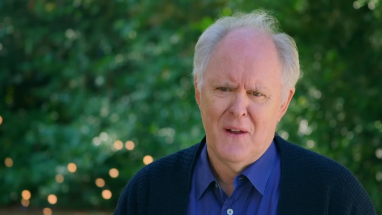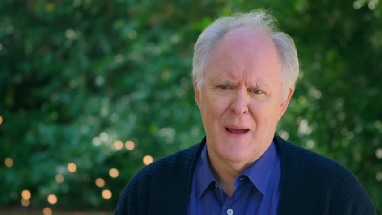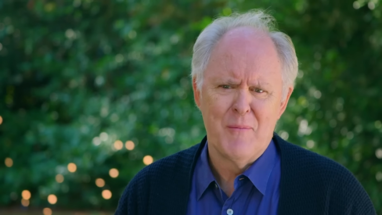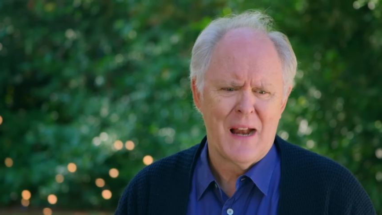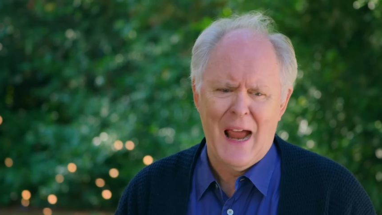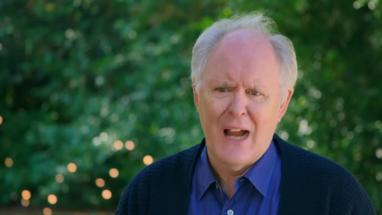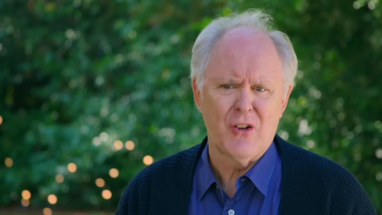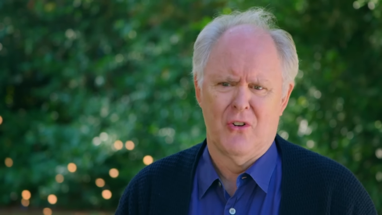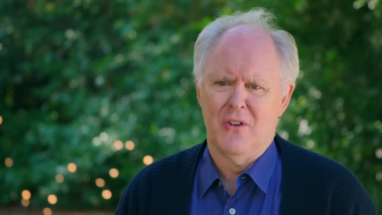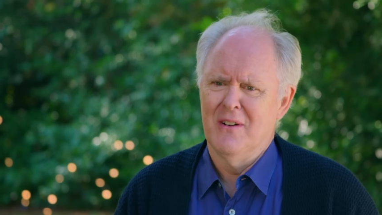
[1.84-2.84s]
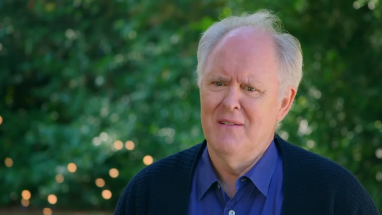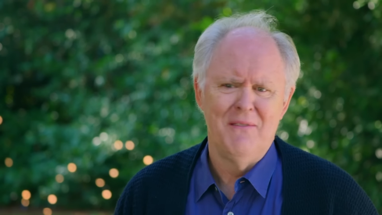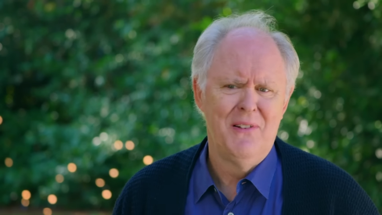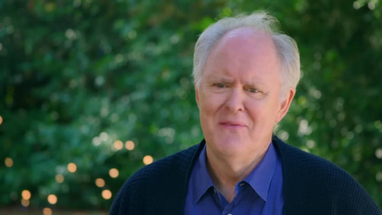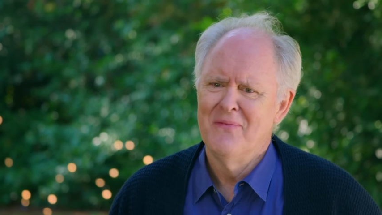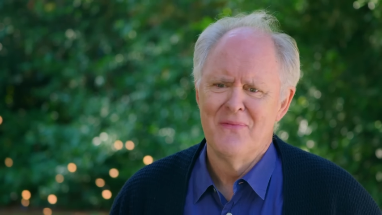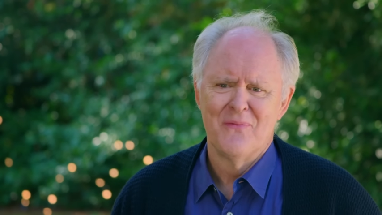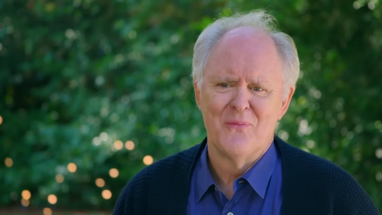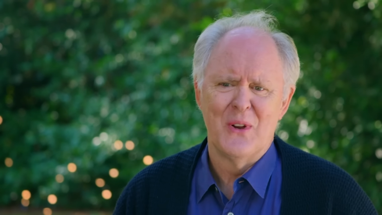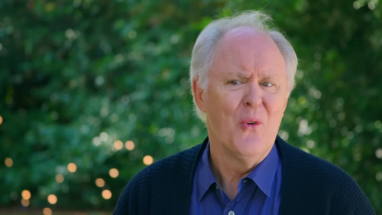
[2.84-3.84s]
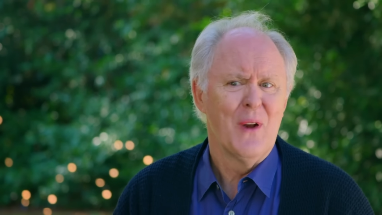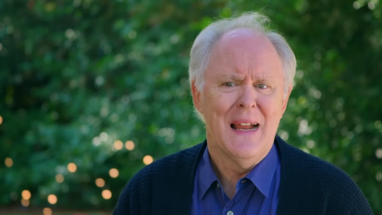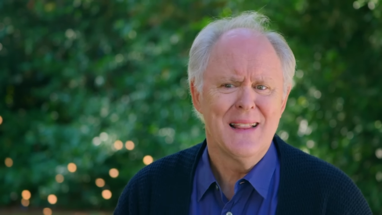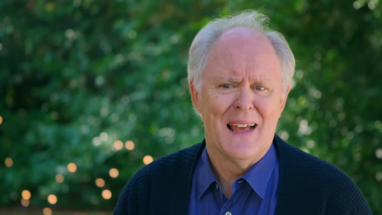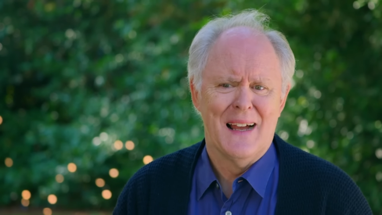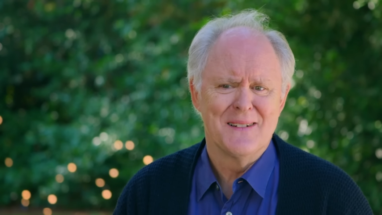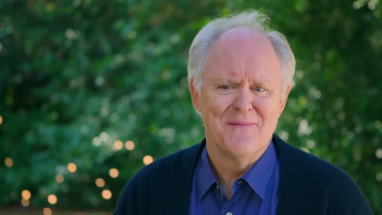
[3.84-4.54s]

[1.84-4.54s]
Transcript: I'm an actor. We don't like that.